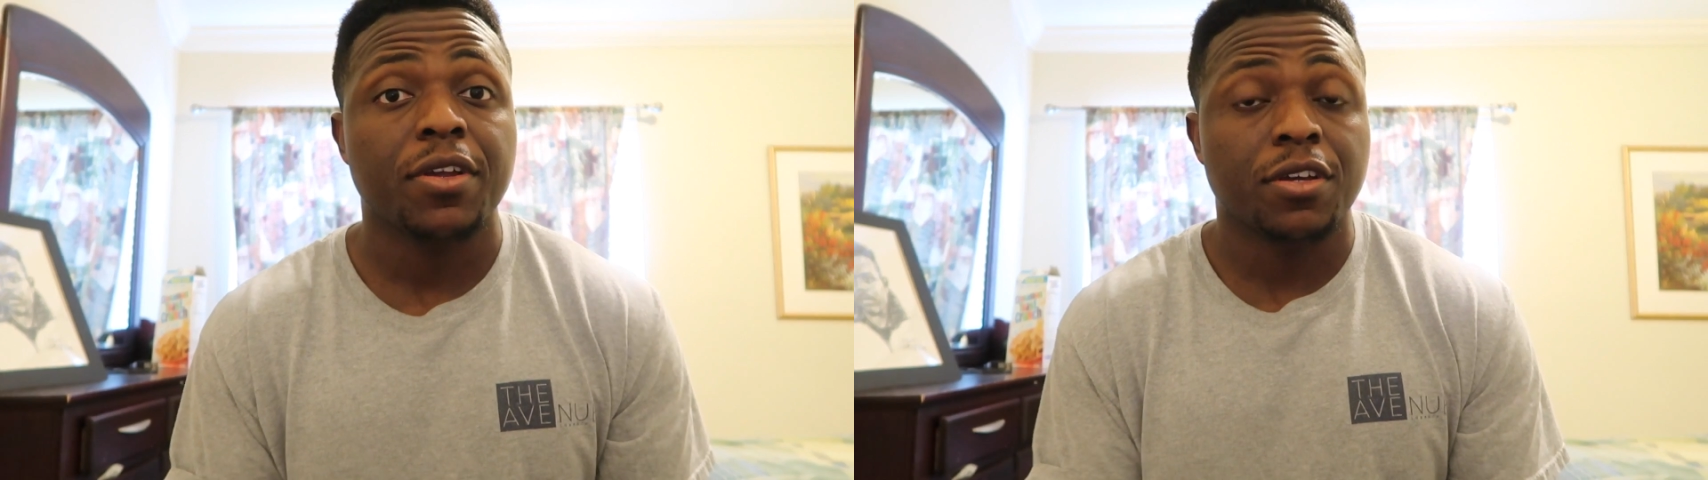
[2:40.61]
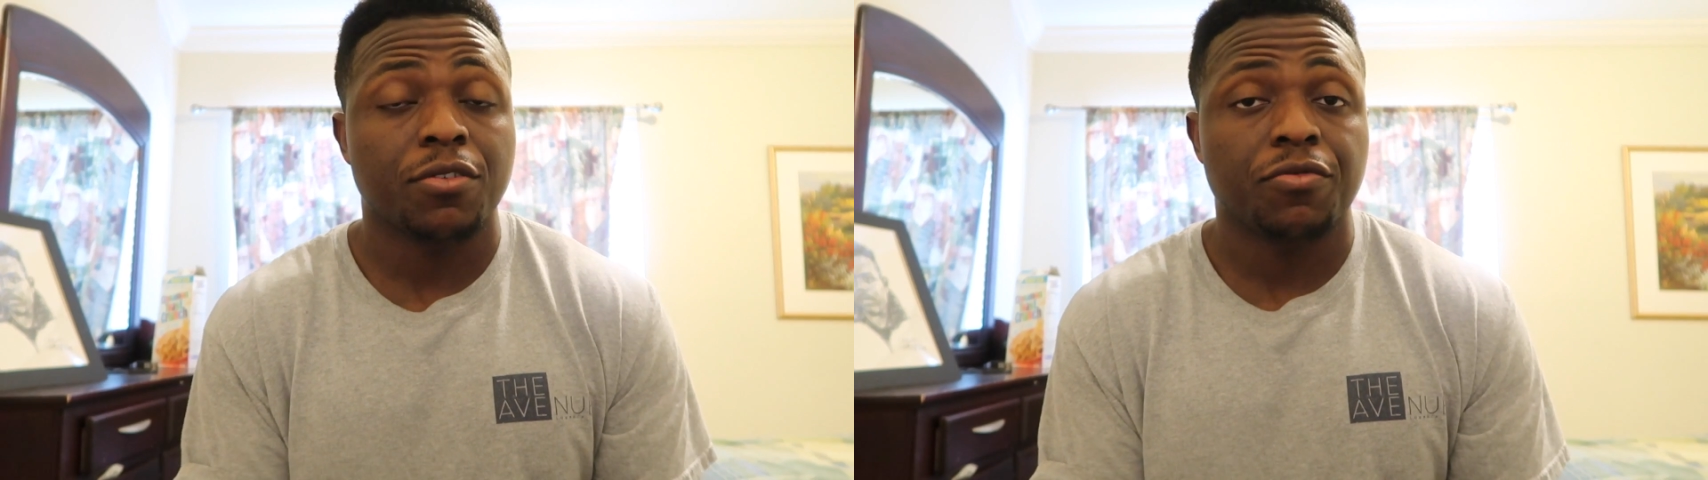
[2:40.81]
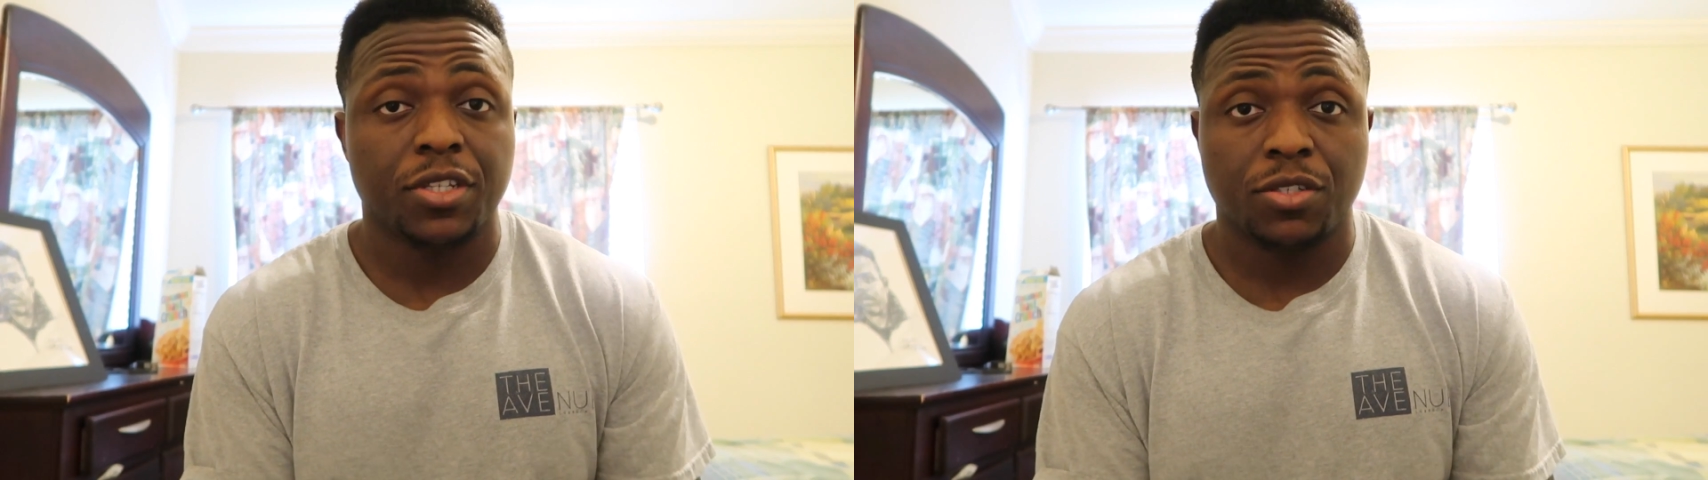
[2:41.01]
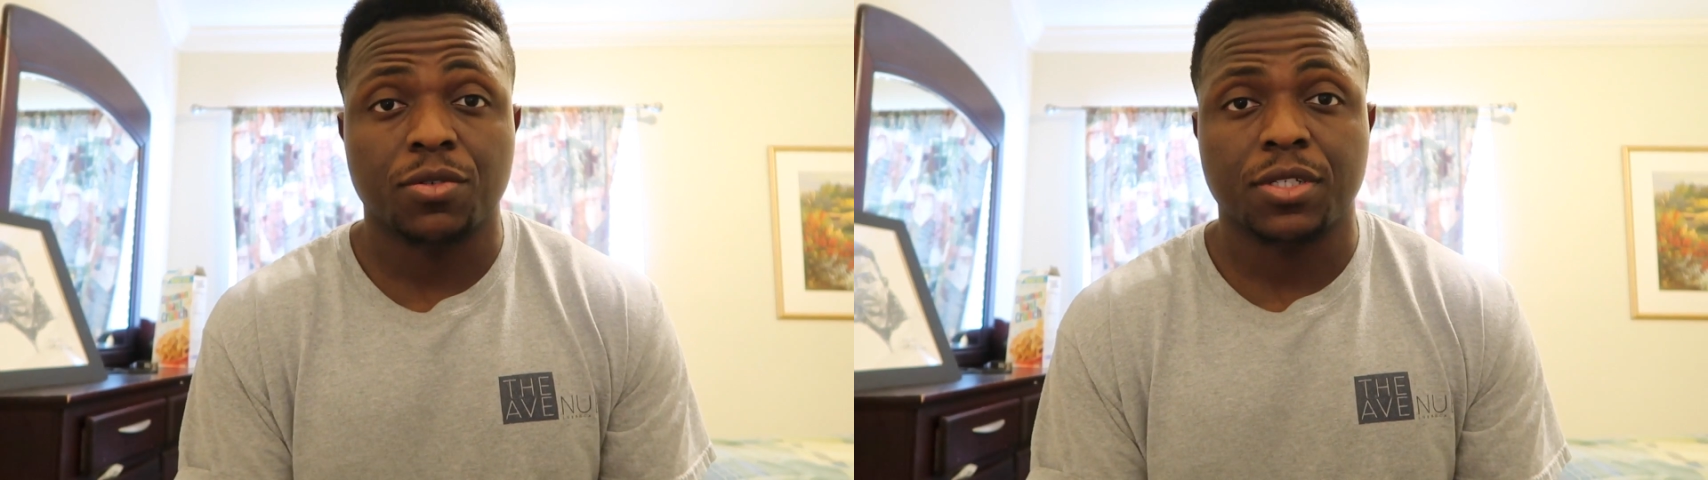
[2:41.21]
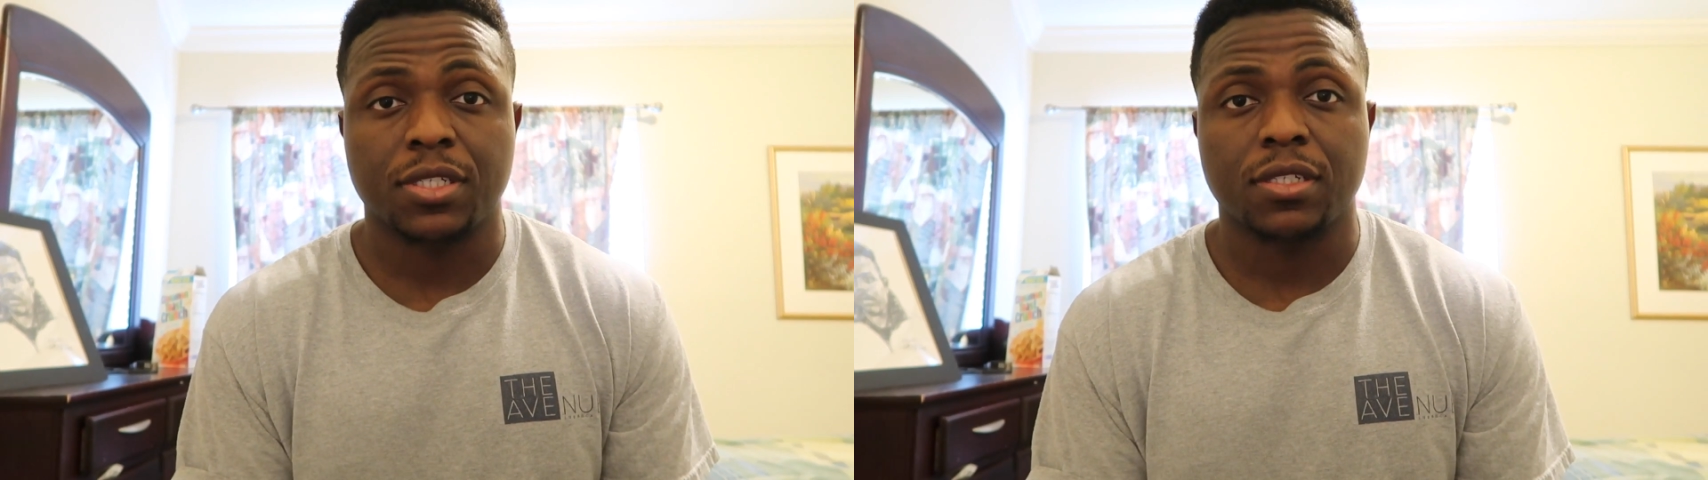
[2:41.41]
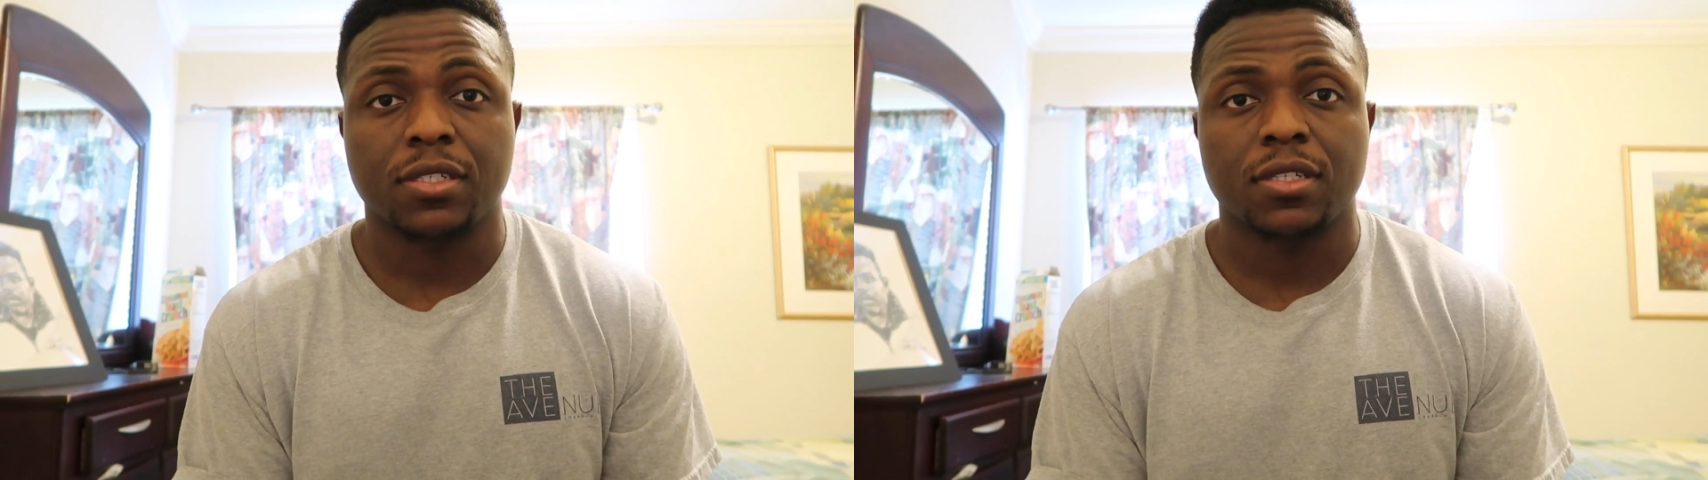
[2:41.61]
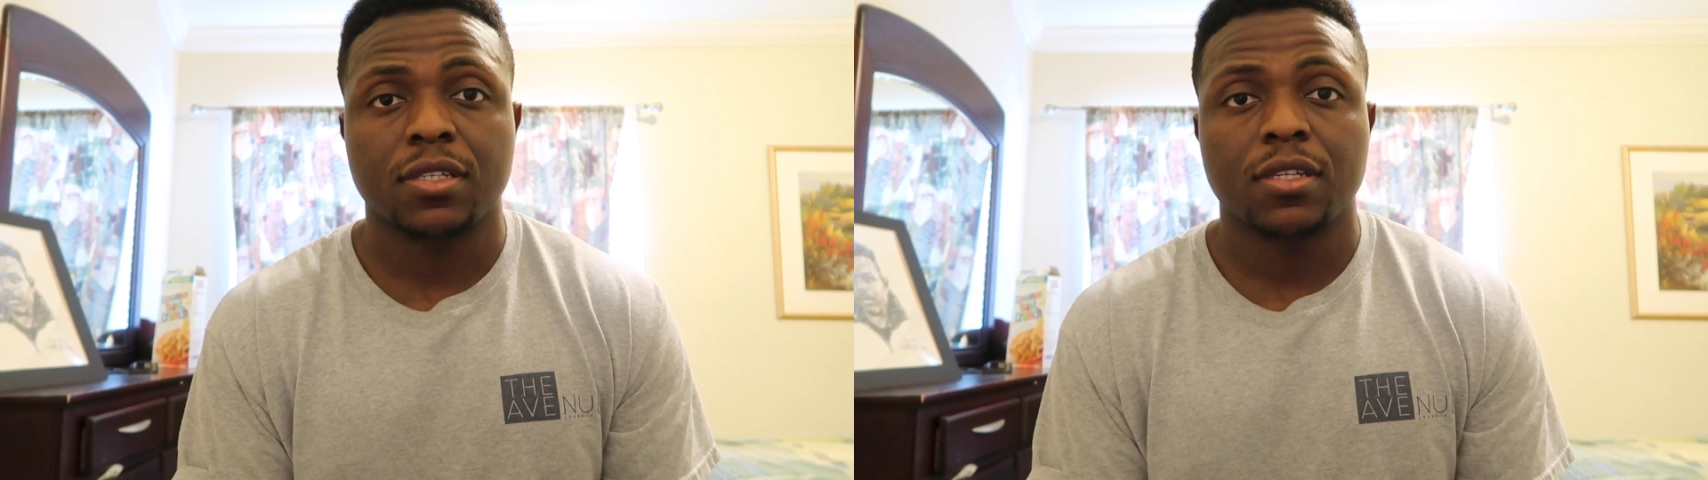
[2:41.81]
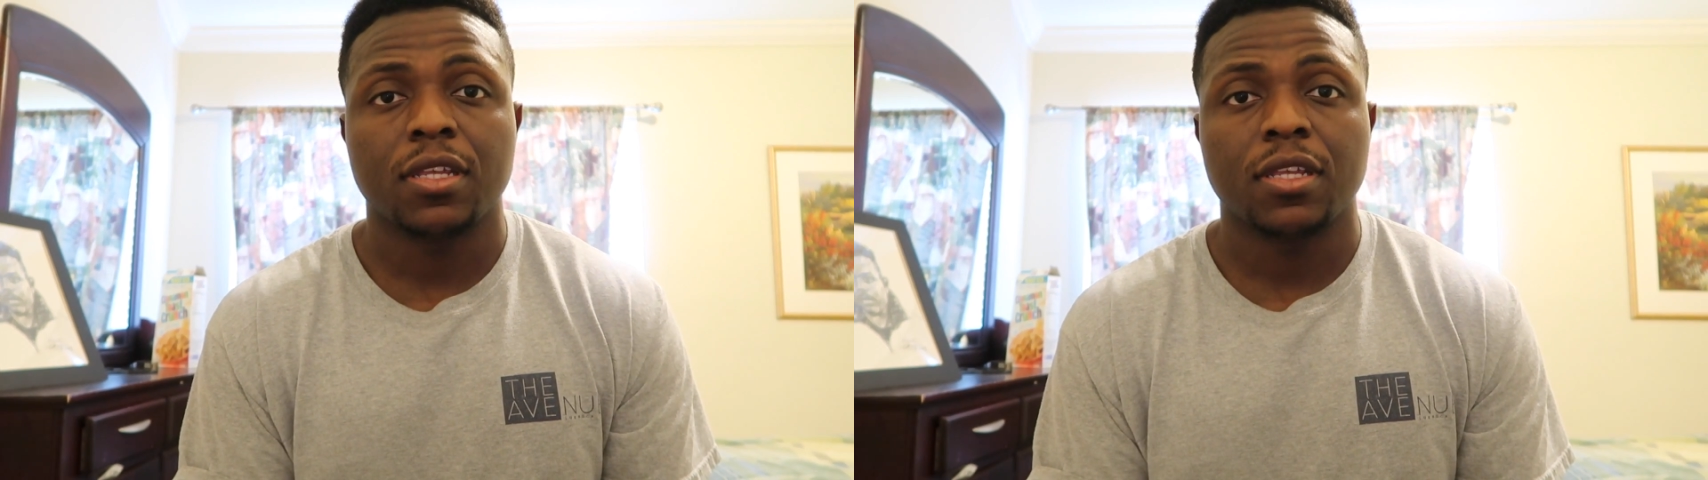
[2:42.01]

good resources